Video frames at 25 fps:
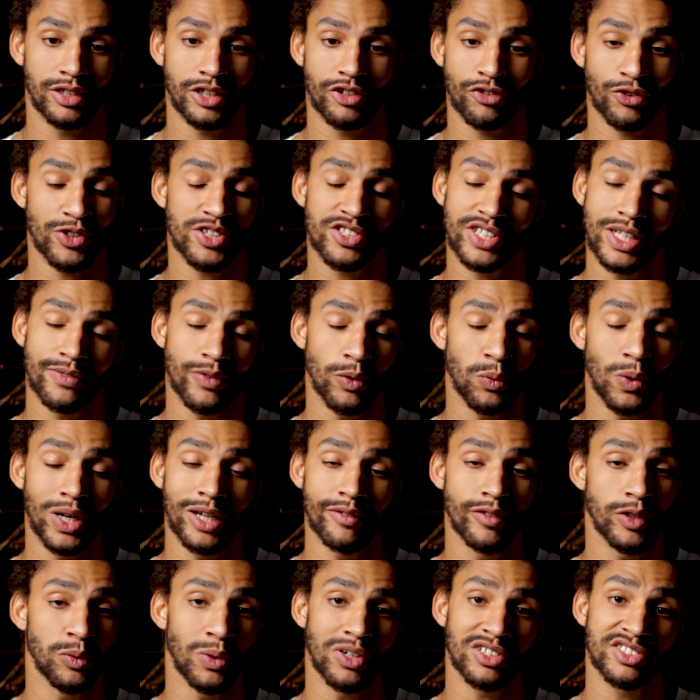Chris never
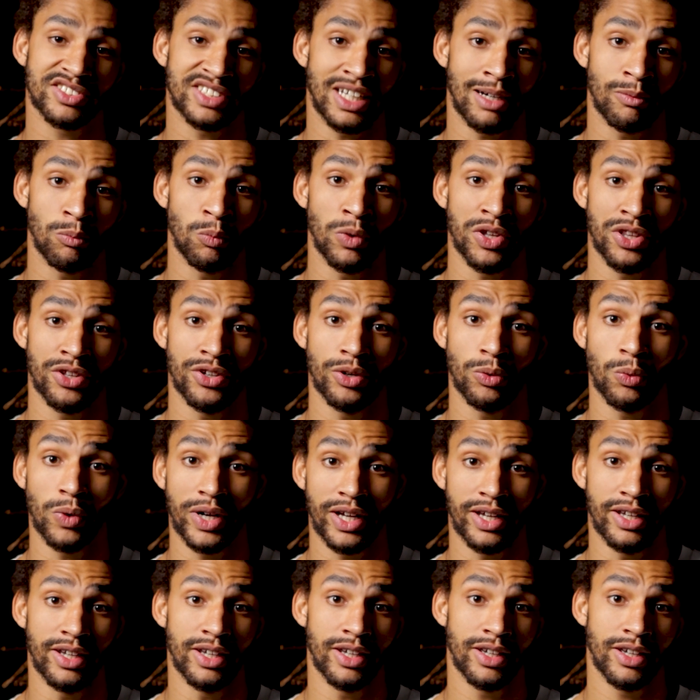wavered while Sam withered
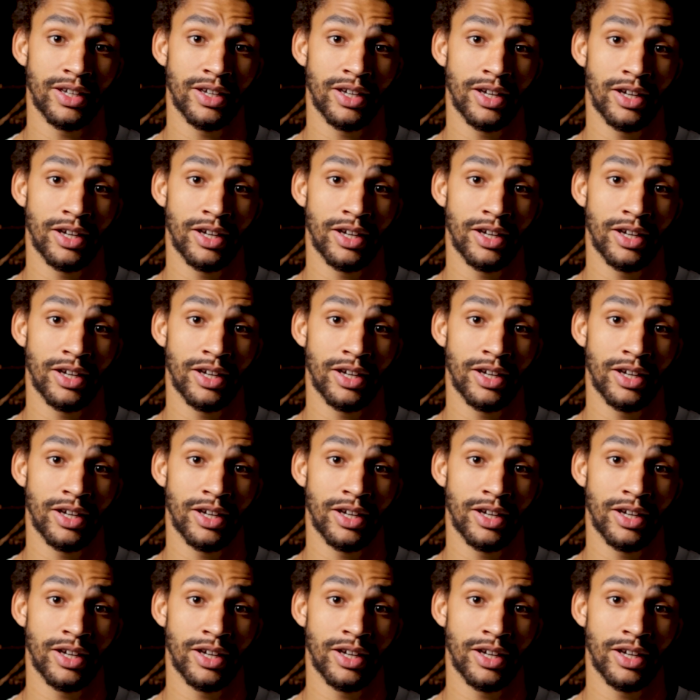away,